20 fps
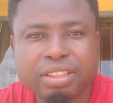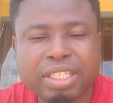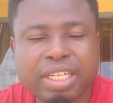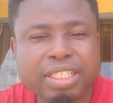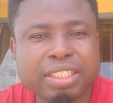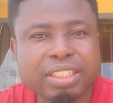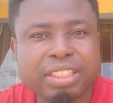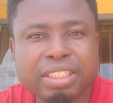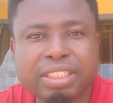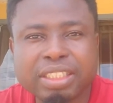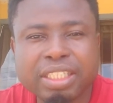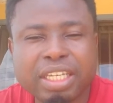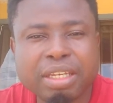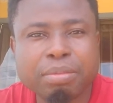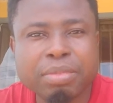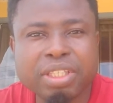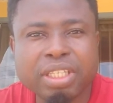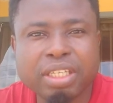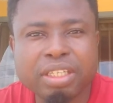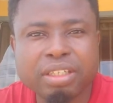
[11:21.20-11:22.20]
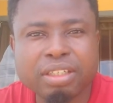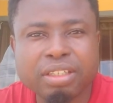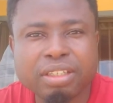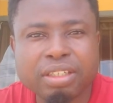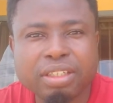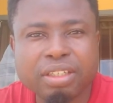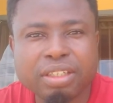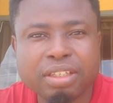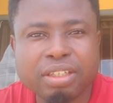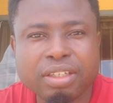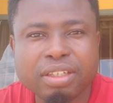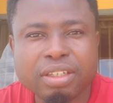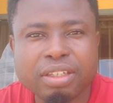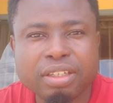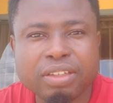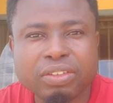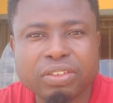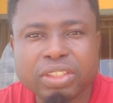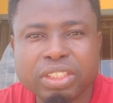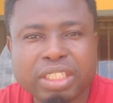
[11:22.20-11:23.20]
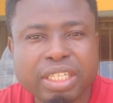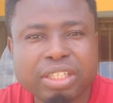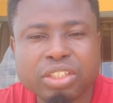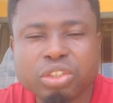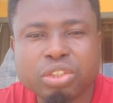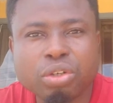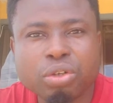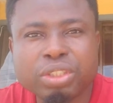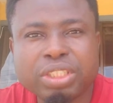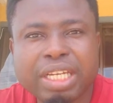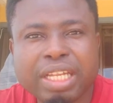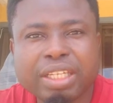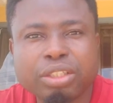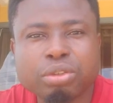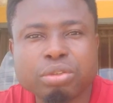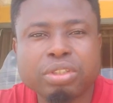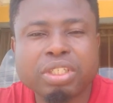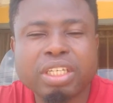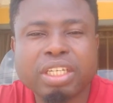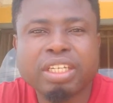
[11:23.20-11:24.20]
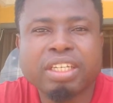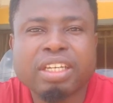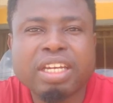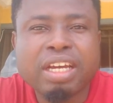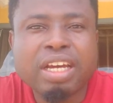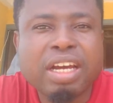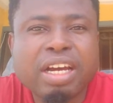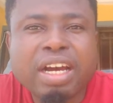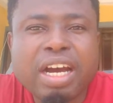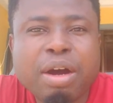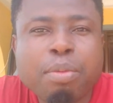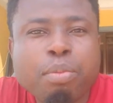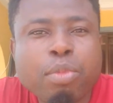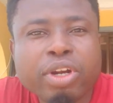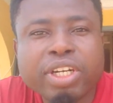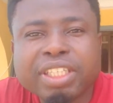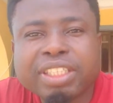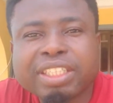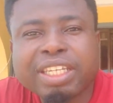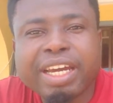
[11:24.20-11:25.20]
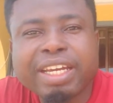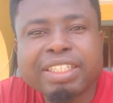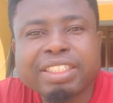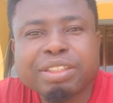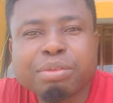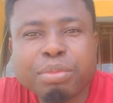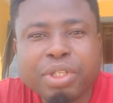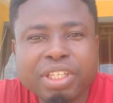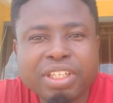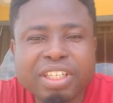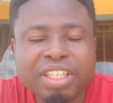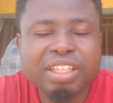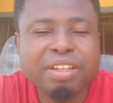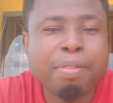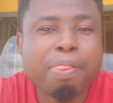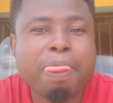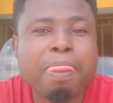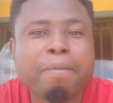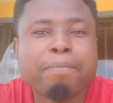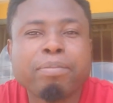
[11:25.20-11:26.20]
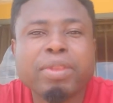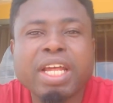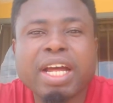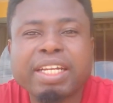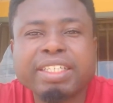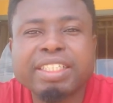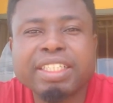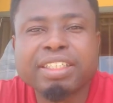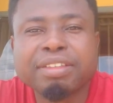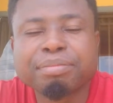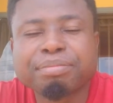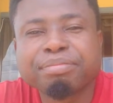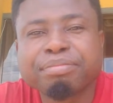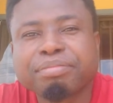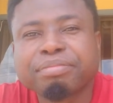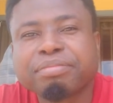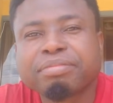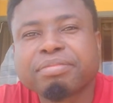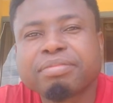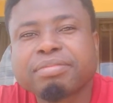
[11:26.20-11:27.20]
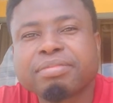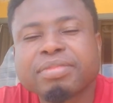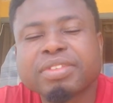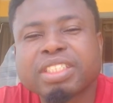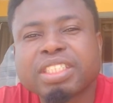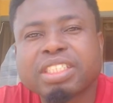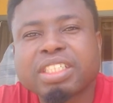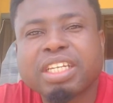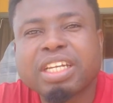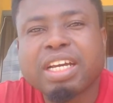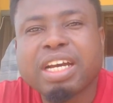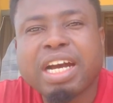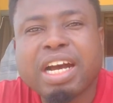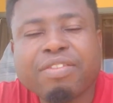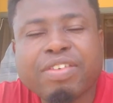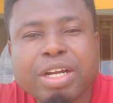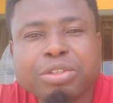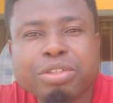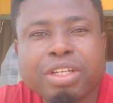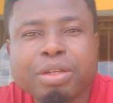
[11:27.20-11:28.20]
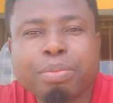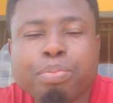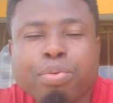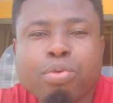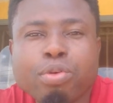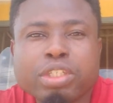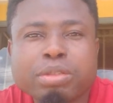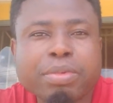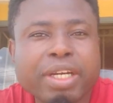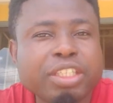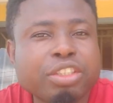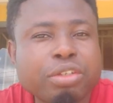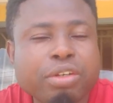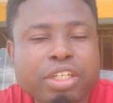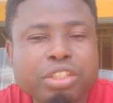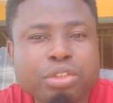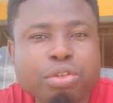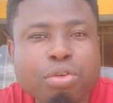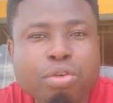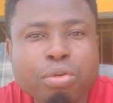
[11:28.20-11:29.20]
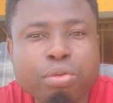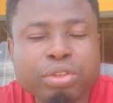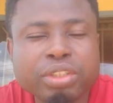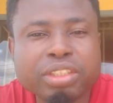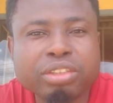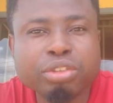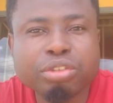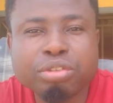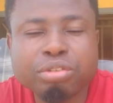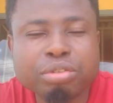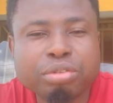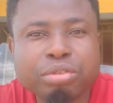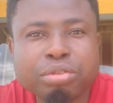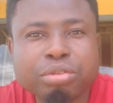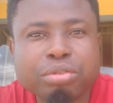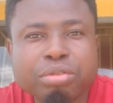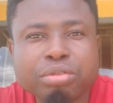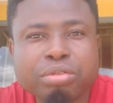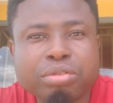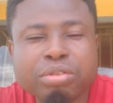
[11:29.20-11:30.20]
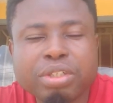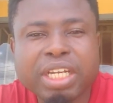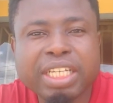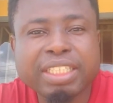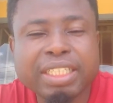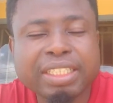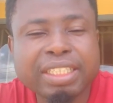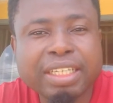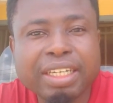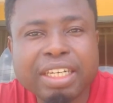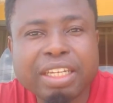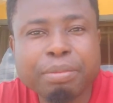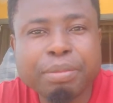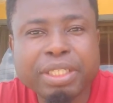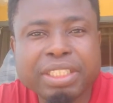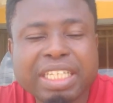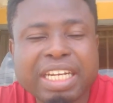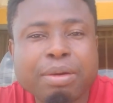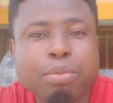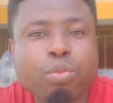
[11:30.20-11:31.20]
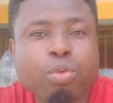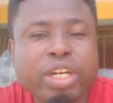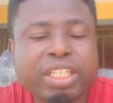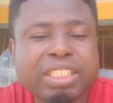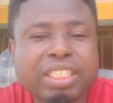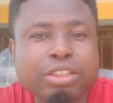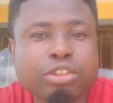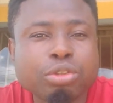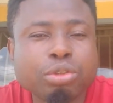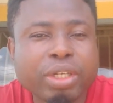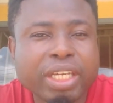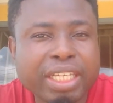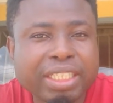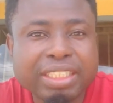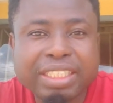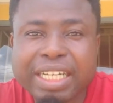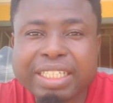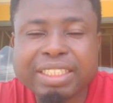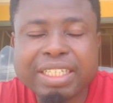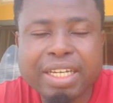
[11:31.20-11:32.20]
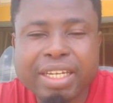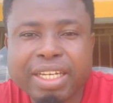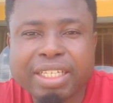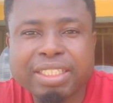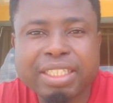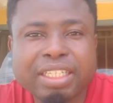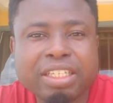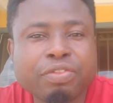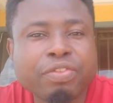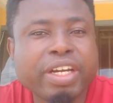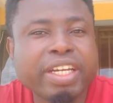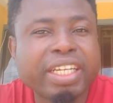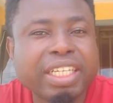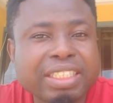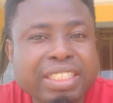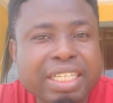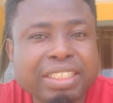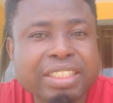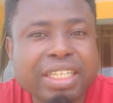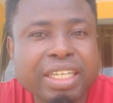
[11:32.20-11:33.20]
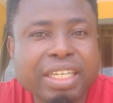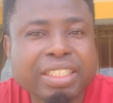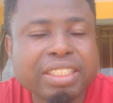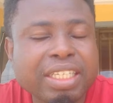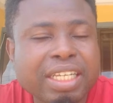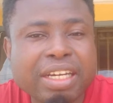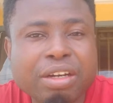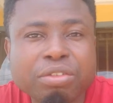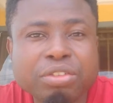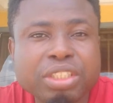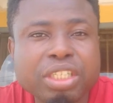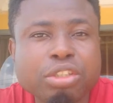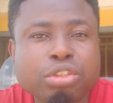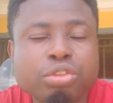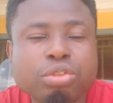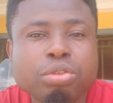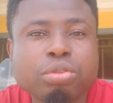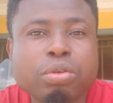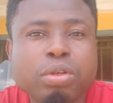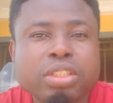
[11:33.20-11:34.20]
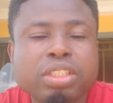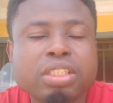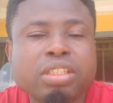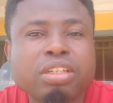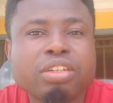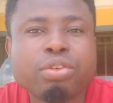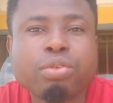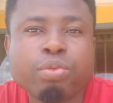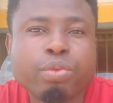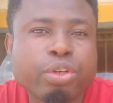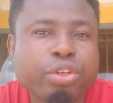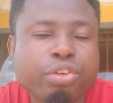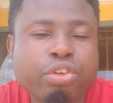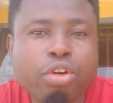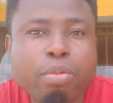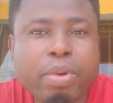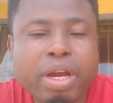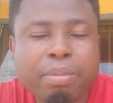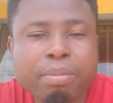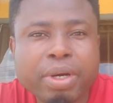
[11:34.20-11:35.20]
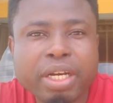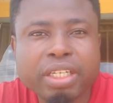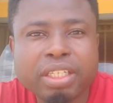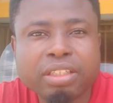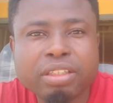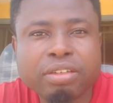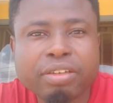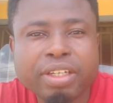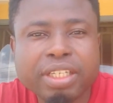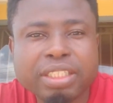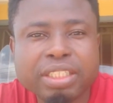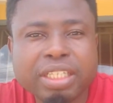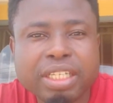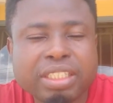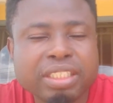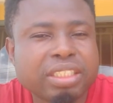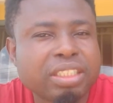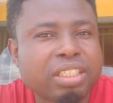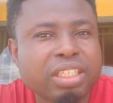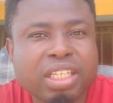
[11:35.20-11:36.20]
That is the same thing. Yeah, so Charlie, today I'm monetized. Me, Ade, I've actually pushed my threshold to a certain limit, and I'm waiting to hit that target. And if I hit that target, then I'll just do what? Withdraw my money. You understand?